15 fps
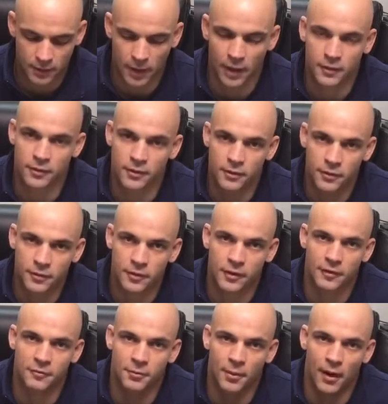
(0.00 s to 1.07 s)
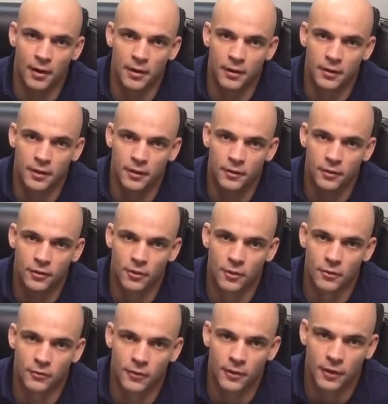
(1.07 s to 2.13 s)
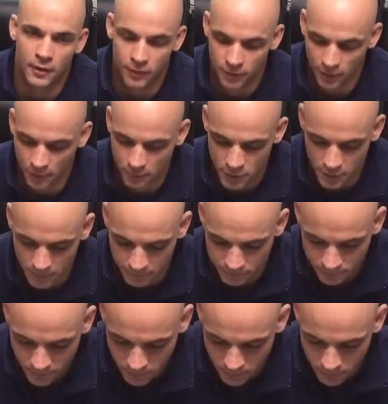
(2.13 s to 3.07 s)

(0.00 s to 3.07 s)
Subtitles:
as a loose leaf product and sold for consumption.